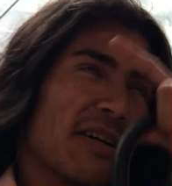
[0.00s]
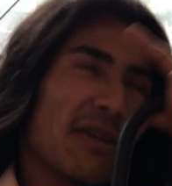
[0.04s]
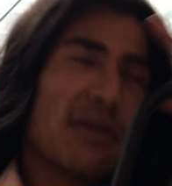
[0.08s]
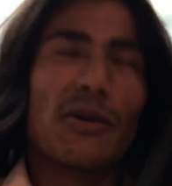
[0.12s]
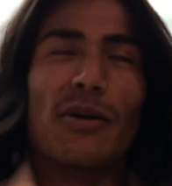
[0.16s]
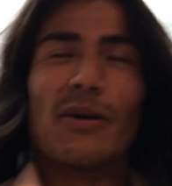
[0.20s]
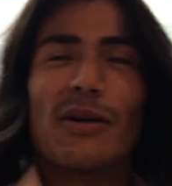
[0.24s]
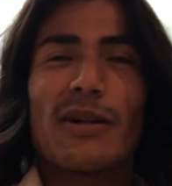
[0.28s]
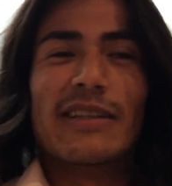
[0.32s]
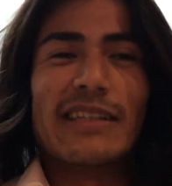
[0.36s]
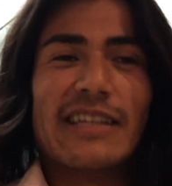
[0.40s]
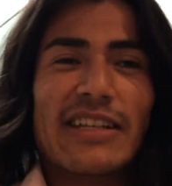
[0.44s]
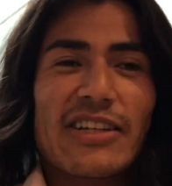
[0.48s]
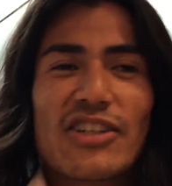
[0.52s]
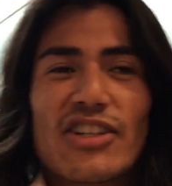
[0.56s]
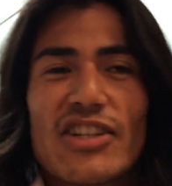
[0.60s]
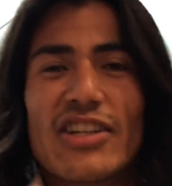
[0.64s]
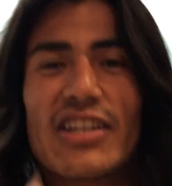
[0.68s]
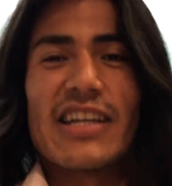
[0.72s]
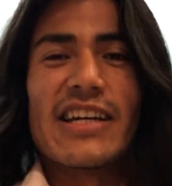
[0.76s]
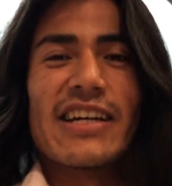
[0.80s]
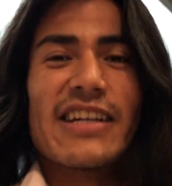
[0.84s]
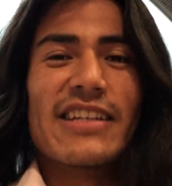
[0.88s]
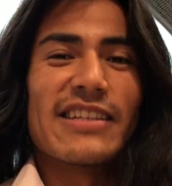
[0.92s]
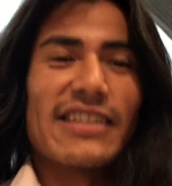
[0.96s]
golden
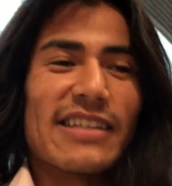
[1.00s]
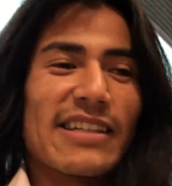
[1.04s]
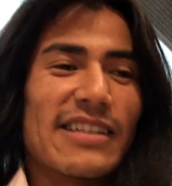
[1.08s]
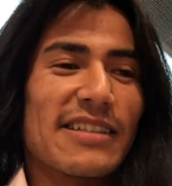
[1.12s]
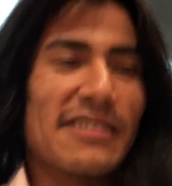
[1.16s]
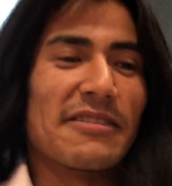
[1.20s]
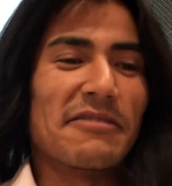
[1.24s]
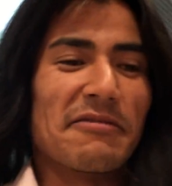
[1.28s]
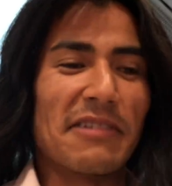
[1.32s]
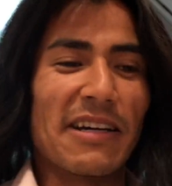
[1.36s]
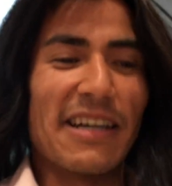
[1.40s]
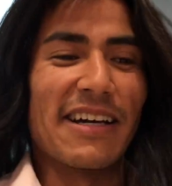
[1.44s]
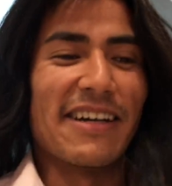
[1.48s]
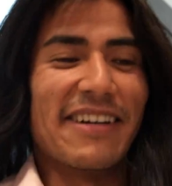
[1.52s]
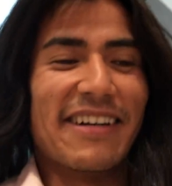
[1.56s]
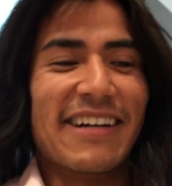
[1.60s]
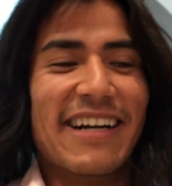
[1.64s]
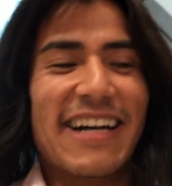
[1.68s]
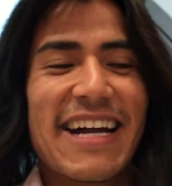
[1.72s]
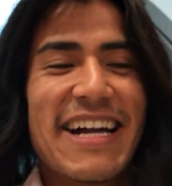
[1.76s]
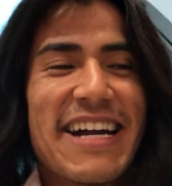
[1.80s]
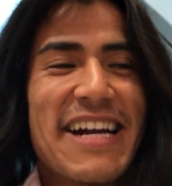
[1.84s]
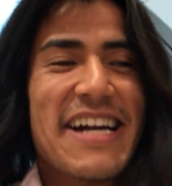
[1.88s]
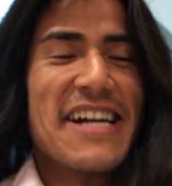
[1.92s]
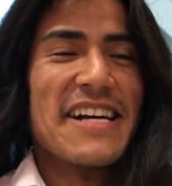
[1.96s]
shit and
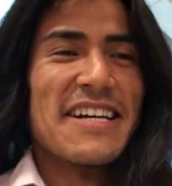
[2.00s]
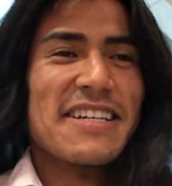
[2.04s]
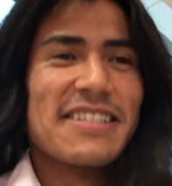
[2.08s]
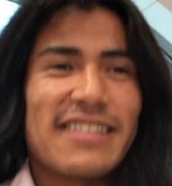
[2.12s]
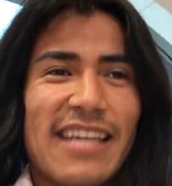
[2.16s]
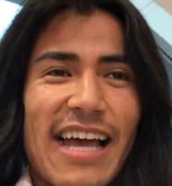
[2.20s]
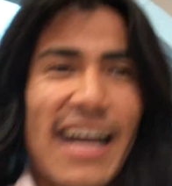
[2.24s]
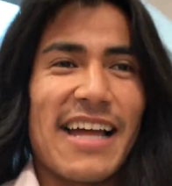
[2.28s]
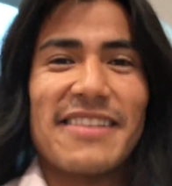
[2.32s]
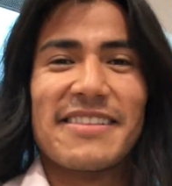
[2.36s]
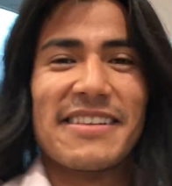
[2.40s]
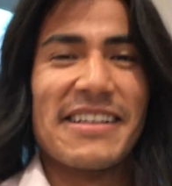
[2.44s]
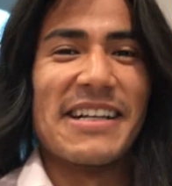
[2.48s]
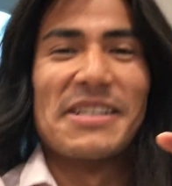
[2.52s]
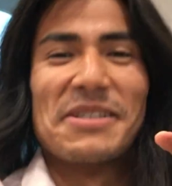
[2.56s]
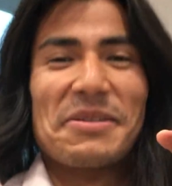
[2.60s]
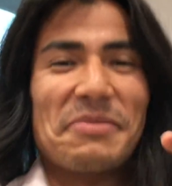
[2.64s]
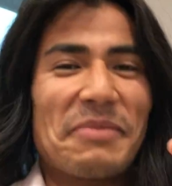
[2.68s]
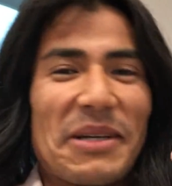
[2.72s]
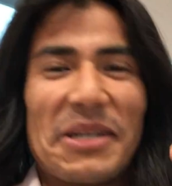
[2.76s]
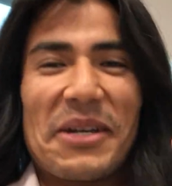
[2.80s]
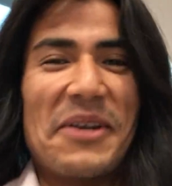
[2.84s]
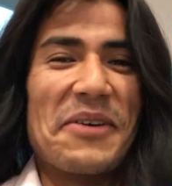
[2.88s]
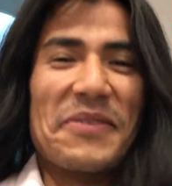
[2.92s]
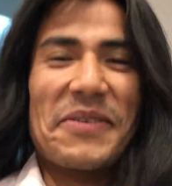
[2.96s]
wear sandals
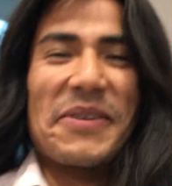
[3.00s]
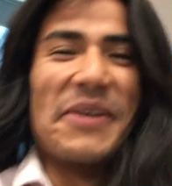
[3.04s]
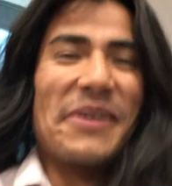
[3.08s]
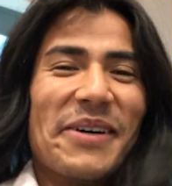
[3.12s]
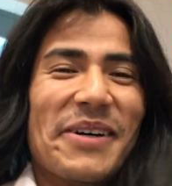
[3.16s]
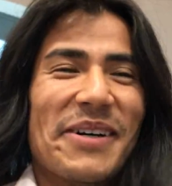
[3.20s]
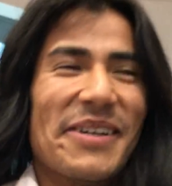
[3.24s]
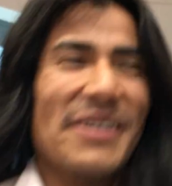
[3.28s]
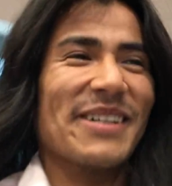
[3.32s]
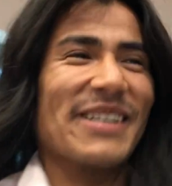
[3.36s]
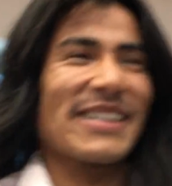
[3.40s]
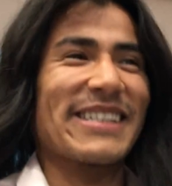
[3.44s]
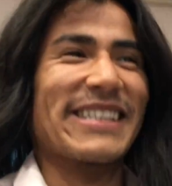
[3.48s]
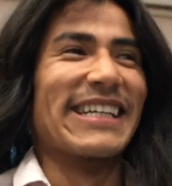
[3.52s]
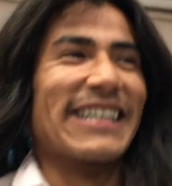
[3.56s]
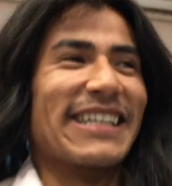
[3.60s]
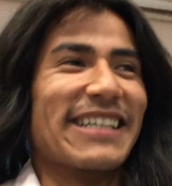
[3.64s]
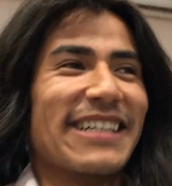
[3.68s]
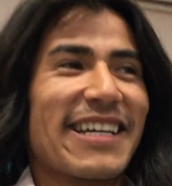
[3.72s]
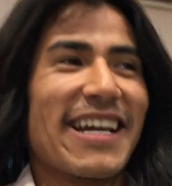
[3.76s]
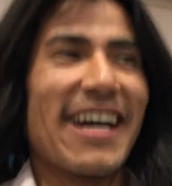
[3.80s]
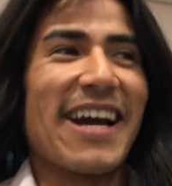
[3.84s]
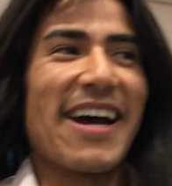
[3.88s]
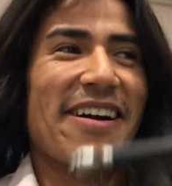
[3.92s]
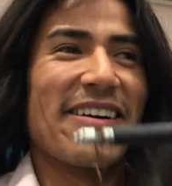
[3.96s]
made of gold
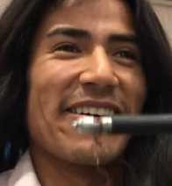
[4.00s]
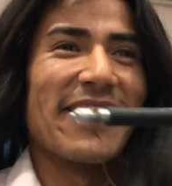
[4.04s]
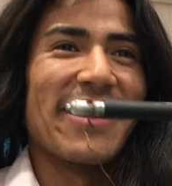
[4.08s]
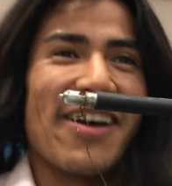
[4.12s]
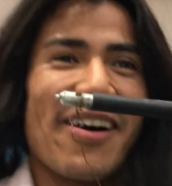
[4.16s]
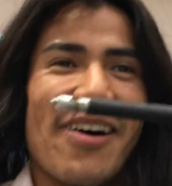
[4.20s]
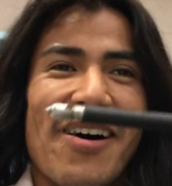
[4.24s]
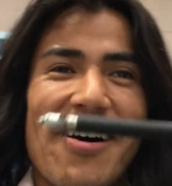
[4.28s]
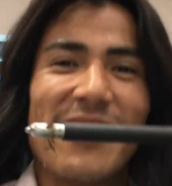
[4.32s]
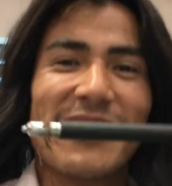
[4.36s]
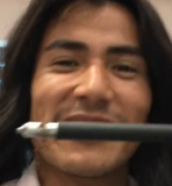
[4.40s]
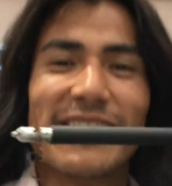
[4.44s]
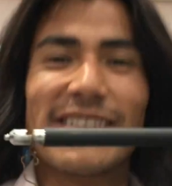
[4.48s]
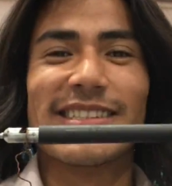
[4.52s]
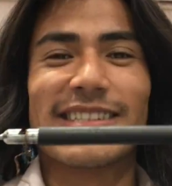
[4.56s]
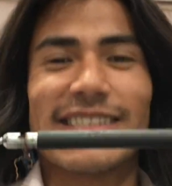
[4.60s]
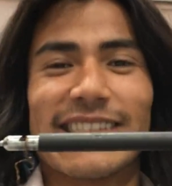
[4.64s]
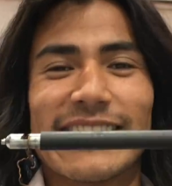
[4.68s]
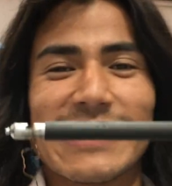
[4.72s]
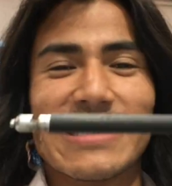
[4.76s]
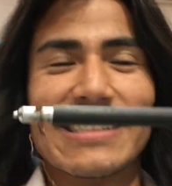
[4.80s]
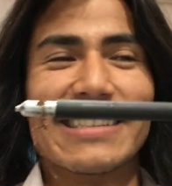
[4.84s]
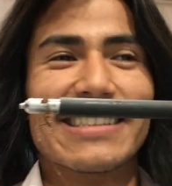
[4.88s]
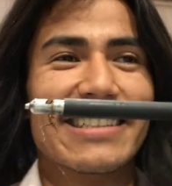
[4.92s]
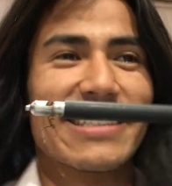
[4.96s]
and carry ankhs
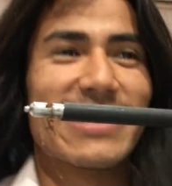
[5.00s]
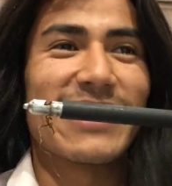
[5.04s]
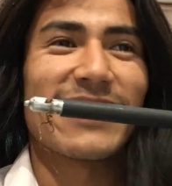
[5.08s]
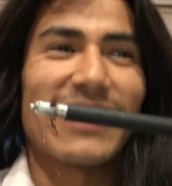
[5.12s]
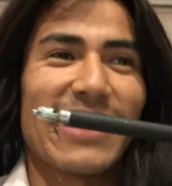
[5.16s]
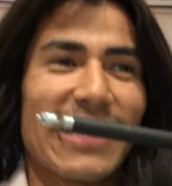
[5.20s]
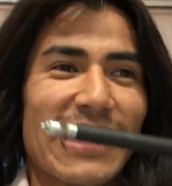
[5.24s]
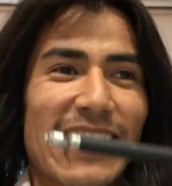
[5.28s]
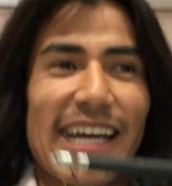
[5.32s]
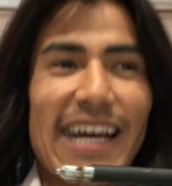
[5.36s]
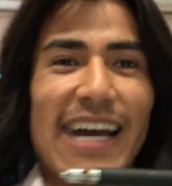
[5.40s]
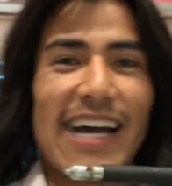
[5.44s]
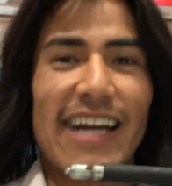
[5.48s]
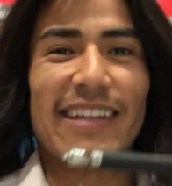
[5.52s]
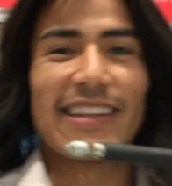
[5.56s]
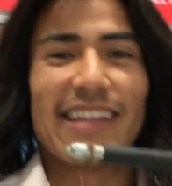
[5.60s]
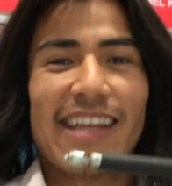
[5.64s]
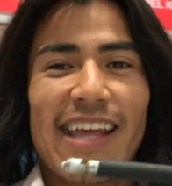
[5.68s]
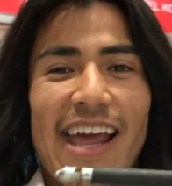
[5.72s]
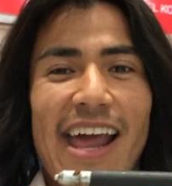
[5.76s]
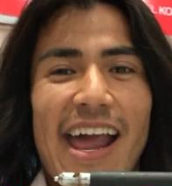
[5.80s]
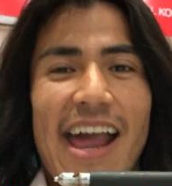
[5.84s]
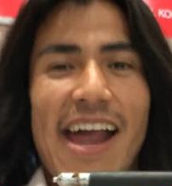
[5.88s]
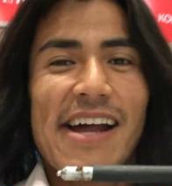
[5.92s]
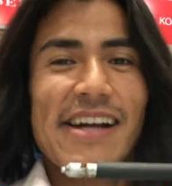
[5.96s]
and shit like
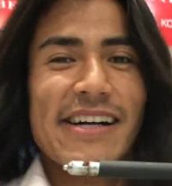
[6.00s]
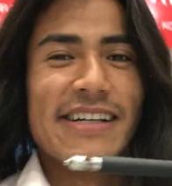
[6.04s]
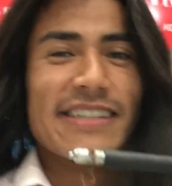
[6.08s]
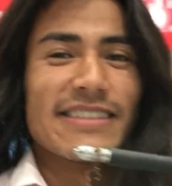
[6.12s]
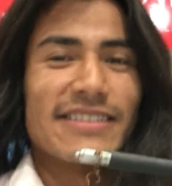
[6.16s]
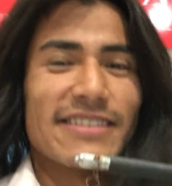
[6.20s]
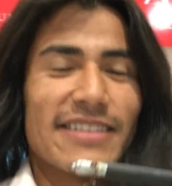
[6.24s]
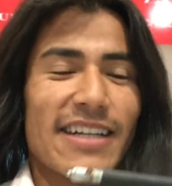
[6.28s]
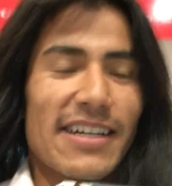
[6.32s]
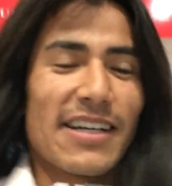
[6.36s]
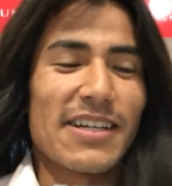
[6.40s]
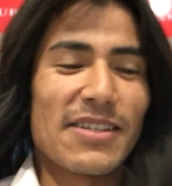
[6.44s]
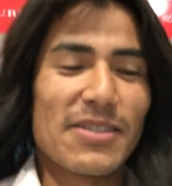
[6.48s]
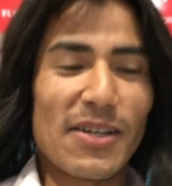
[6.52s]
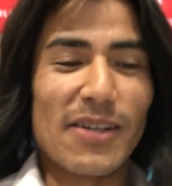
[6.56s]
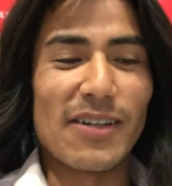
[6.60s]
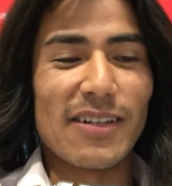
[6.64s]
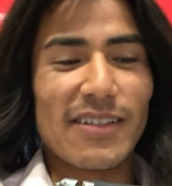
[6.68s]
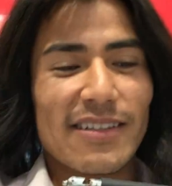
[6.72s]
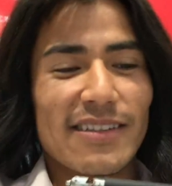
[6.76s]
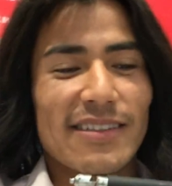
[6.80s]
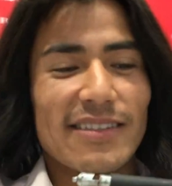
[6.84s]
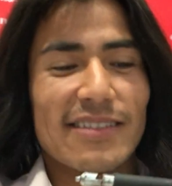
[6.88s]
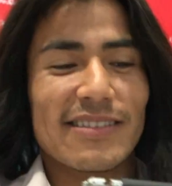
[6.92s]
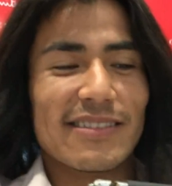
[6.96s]
that. That is
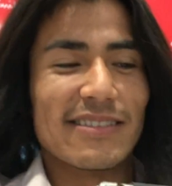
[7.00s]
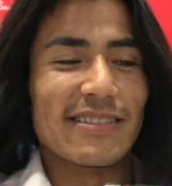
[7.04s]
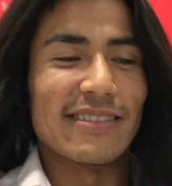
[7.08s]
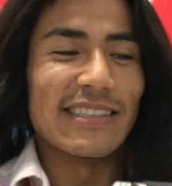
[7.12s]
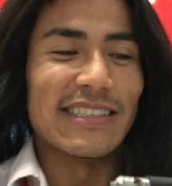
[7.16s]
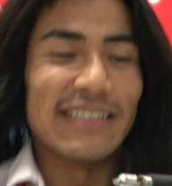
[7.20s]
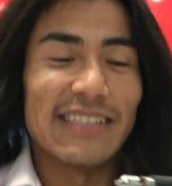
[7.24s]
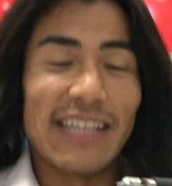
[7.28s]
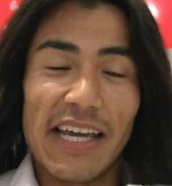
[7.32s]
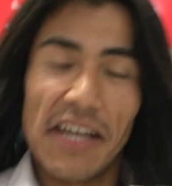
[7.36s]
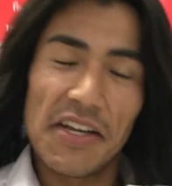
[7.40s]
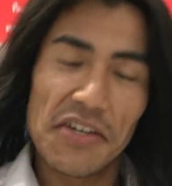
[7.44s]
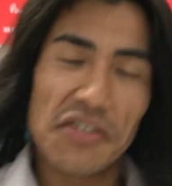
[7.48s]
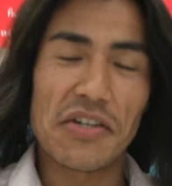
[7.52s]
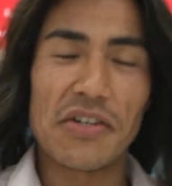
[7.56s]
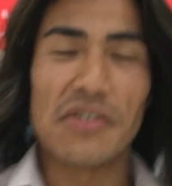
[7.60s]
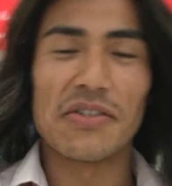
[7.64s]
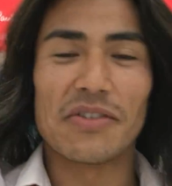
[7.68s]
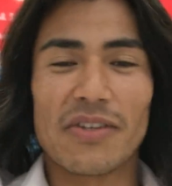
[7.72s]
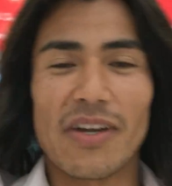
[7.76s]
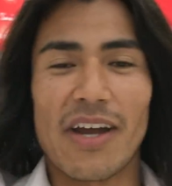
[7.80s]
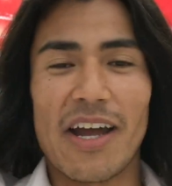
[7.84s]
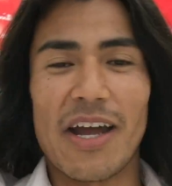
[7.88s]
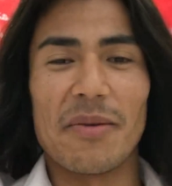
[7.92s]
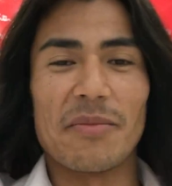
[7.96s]
all in the
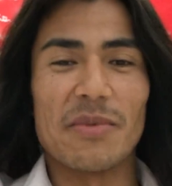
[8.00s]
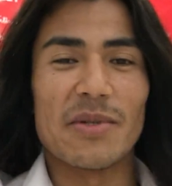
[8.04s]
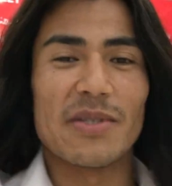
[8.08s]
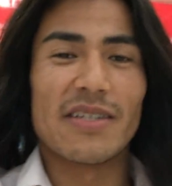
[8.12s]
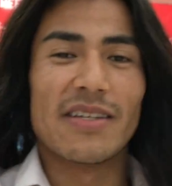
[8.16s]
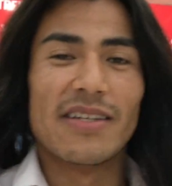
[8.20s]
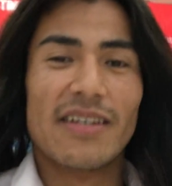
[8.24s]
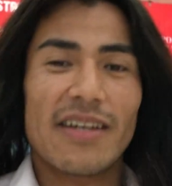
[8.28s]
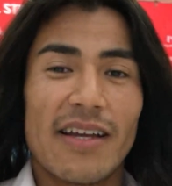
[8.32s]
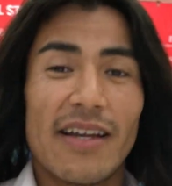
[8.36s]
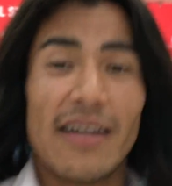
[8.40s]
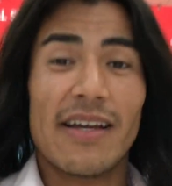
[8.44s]
ancient times.